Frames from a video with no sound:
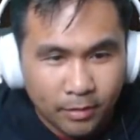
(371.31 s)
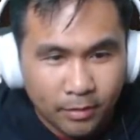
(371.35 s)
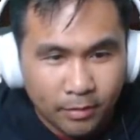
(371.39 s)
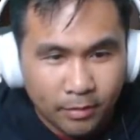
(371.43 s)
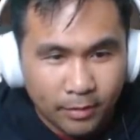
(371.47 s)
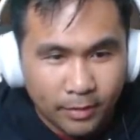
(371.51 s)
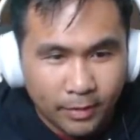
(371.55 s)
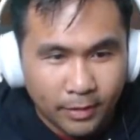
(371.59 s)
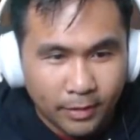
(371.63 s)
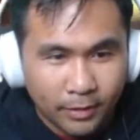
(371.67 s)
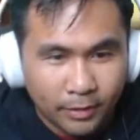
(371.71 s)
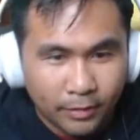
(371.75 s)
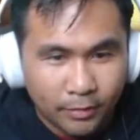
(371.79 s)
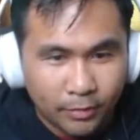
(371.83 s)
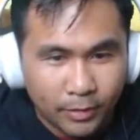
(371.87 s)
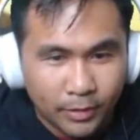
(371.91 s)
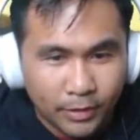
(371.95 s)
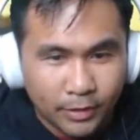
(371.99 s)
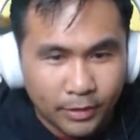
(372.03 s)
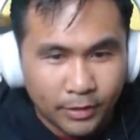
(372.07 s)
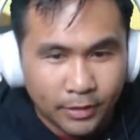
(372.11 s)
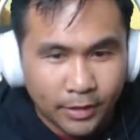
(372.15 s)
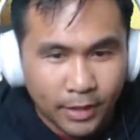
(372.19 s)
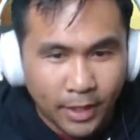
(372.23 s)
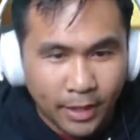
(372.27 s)
What is, what's
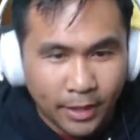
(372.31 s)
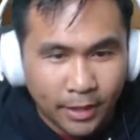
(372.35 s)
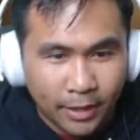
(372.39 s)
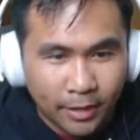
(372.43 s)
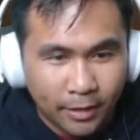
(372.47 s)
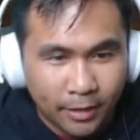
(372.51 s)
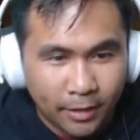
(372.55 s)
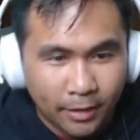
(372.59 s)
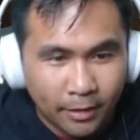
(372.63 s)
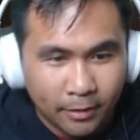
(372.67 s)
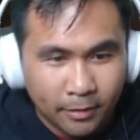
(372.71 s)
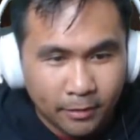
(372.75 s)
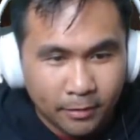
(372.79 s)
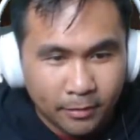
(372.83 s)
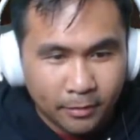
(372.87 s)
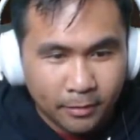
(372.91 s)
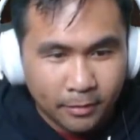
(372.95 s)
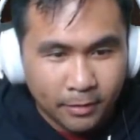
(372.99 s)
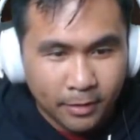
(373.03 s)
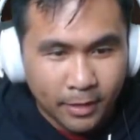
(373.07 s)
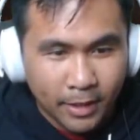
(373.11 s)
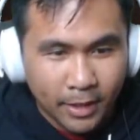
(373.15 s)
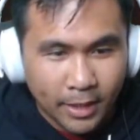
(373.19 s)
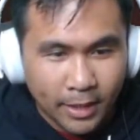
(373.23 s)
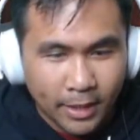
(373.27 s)
inside here, huh?
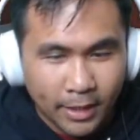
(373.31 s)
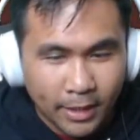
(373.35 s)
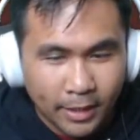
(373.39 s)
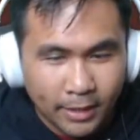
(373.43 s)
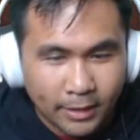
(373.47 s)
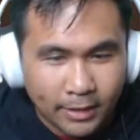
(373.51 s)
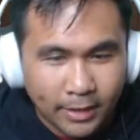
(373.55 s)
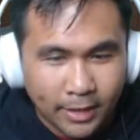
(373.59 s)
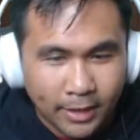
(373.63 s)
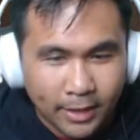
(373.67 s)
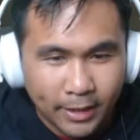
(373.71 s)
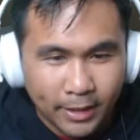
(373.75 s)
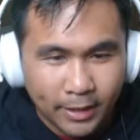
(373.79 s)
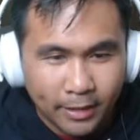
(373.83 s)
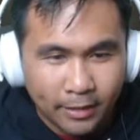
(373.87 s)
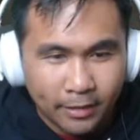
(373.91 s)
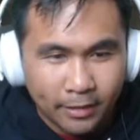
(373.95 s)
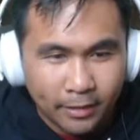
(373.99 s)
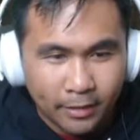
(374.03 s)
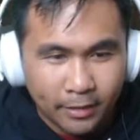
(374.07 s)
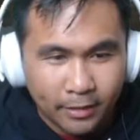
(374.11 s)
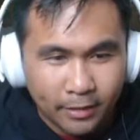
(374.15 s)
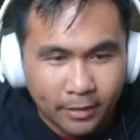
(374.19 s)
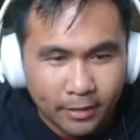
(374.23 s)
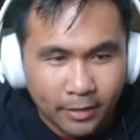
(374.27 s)
Anything inside here?
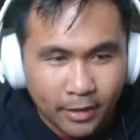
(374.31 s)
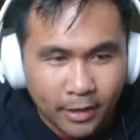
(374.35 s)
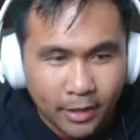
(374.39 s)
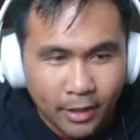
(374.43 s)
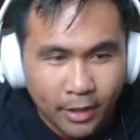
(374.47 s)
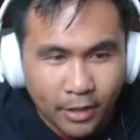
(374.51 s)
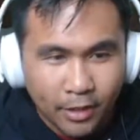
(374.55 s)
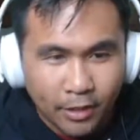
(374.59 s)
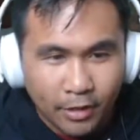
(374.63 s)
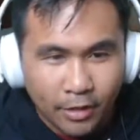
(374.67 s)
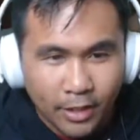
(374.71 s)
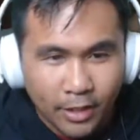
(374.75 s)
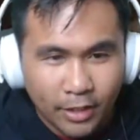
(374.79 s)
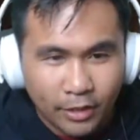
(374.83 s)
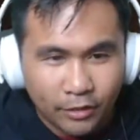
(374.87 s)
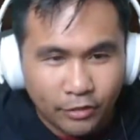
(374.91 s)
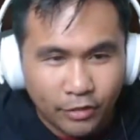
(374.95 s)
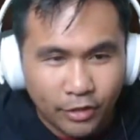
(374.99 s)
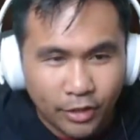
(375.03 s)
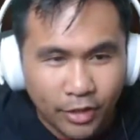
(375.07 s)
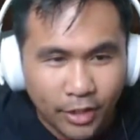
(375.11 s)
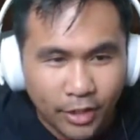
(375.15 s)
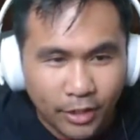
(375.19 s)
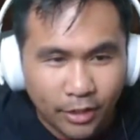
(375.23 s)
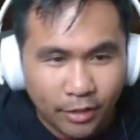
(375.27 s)
That is
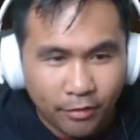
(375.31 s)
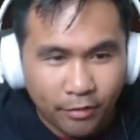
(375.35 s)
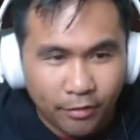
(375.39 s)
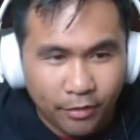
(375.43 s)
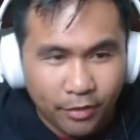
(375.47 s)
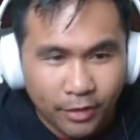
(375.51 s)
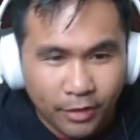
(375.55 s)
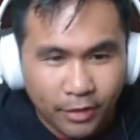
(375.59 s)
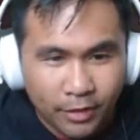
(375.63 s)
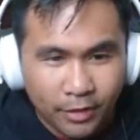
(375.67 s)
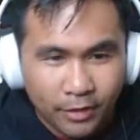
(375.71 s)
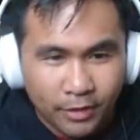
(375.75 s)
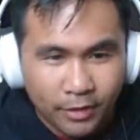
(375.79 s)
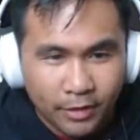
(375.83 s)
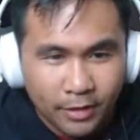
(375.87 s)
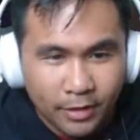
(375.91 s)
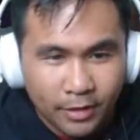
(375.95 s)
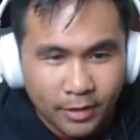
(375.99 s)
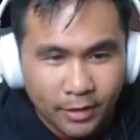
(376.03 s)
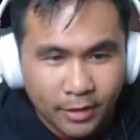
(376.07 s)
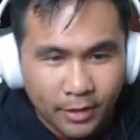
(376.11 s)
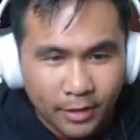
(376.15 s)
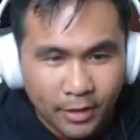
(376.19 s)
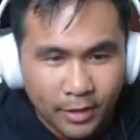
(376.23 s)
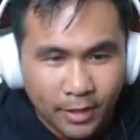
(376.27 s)
a negative.
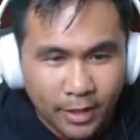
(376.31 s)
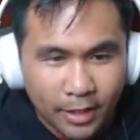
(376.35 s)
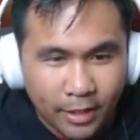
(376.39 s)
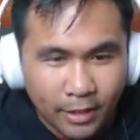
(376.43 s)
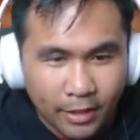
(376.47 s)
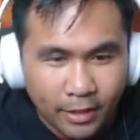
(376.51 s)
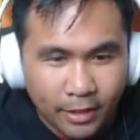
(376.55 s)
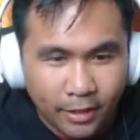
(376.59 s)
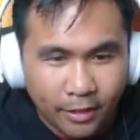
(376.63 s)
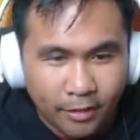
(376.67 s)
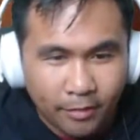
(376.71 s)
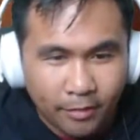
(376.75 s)
Nothing.